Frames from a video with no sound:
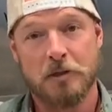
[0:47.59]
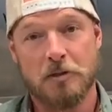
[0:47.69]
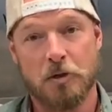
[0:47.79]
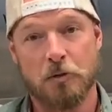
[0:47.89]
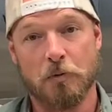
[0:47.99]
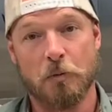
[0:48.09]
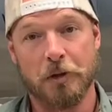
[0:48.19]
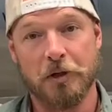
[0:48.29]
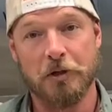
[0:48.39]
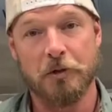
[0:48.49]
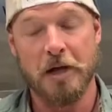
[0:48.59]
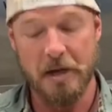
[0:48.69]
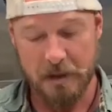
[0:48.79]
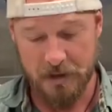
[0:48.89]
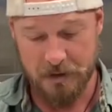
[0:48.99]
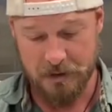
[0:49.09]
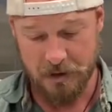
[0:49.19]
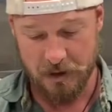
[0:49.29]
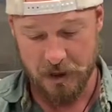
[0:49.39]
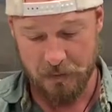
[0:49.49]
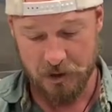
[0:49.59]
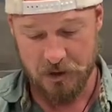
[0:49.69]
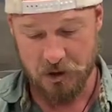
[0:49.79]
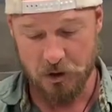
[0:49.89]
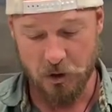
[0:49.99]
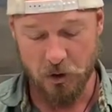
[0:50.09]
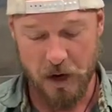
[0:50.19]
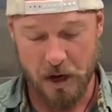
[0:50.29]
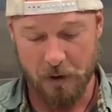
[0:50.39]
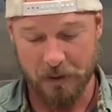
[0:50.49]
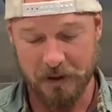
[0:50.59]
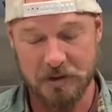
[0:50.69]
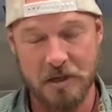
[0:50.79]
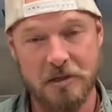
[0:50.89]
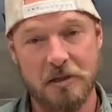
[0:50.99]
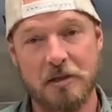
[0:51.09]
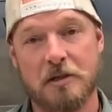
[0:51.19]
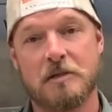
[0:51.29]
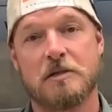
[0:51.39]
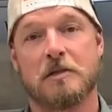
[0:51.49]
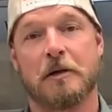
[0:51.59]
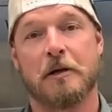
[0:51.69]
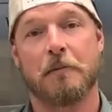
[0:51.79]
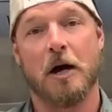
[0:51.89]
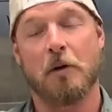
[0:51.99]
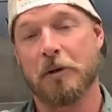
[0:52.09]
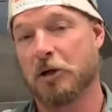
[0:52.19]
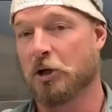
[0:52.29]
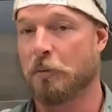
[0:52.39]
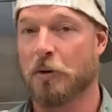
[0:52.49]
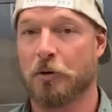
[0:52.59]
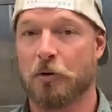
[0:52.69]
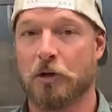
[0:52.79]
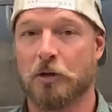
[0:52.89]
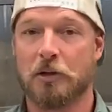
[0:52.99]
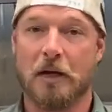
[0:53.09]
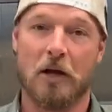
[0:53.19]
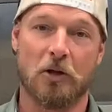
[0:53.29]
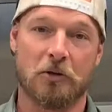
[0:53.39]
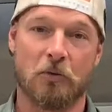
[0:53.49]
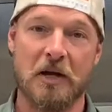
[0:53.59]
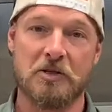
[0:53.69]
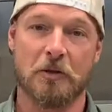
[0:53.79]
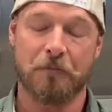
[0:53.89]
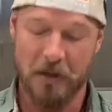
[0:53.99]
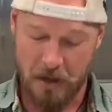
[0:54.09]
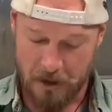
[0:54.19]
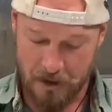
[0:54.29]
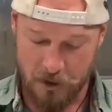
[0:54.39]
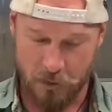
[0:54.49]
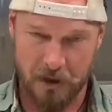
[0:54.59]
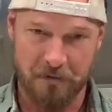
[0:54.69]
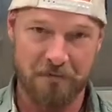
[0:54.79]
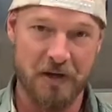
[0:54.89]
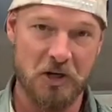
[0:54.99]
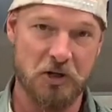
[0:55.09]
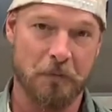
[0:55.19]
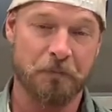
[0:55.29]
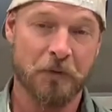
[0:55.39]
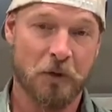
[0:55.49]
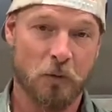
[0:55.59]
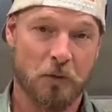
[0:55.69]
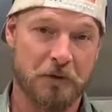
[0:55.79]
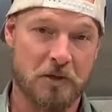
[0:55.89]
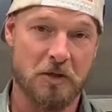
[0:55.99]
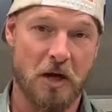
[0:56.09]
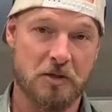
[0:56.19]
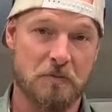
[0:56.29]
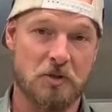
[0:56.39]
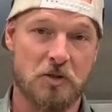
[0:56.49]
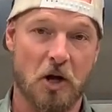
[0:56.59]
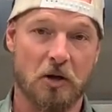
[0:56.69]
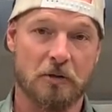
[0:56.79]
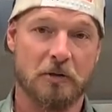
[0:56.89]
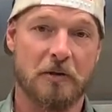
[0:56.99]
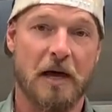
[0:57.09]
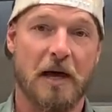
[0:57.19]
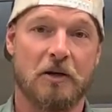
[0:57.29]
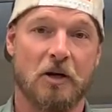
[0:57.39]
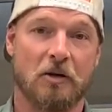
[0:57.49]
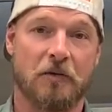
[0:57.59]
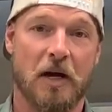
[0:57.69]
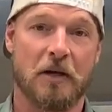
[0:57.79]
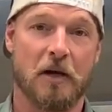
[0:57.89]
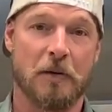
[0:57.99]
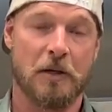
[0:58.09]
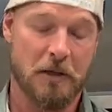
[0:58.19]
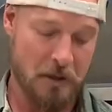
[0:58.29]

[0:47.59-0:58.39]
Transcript: So what we're going to do today is I'm going to show you how I'm going to season these, how I'm going to cook them on the grill, how long to rest them, and then we're going to finish them with this awesome salt that y'all have got coming